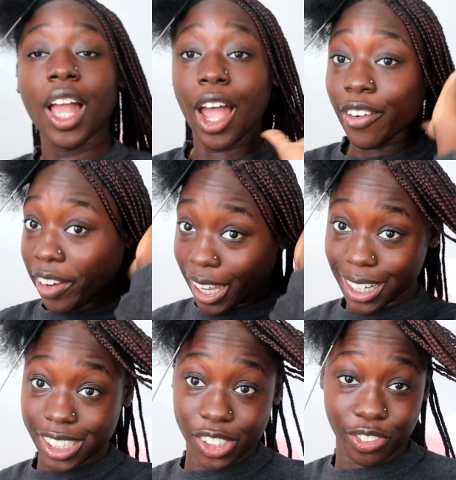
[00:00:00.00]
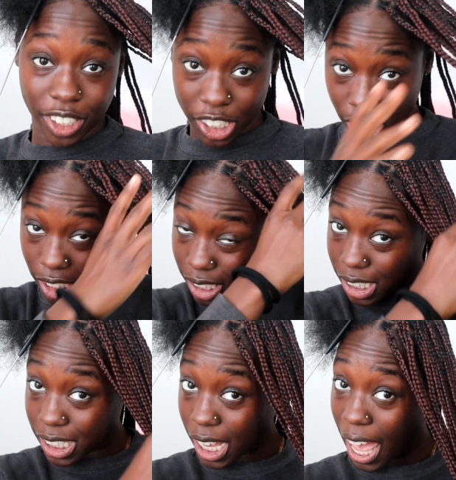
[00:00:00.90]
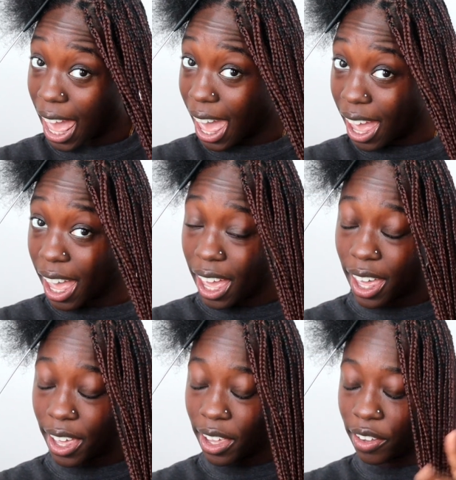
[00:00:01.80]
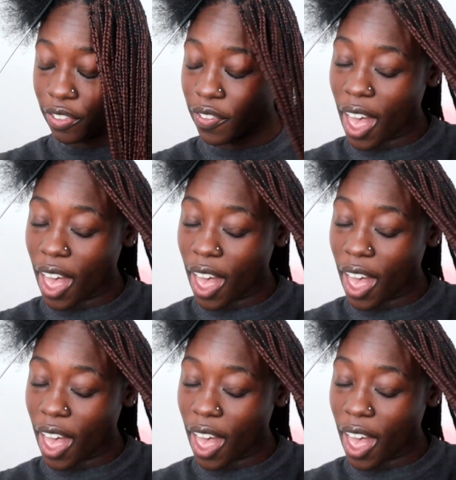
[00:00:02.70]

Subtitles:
All right, I just finished this half.